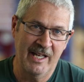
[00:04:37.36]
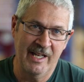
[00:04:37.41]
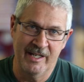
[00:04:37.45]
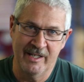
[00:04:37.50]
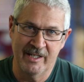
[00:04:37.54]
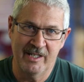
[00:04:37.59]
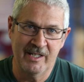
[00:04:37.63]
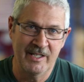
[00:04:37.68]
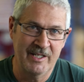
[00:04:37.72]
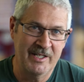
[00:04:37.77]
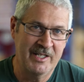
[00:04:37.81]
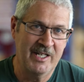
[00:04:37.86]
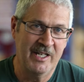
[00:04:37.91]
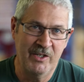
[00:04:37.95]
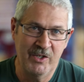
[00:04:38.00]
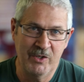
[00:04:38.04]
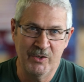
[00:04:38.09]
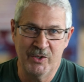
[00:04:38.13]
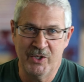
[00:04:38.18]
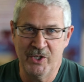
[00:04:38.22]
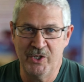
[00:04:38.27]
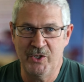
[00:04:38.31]
and
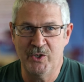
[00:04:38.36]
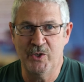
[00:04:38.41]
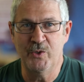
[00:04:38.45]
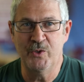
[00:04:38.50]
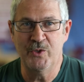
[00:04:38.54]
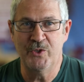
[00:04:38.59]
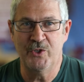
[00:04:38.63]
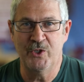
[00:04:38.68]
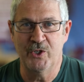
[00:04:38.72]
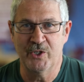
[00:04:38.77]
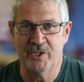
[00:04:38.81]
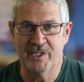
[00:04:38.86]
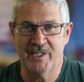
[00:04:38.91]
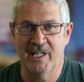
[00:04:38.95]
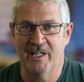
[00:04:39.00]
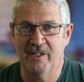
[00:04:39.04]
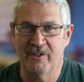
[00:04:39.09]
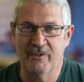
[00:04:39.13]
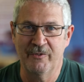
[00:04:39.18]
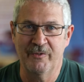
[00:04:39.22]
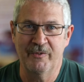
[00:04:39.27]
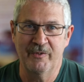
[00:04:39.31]
continue to use
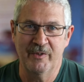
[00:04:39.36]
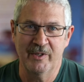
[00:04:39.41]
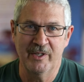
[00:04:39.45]
yourself.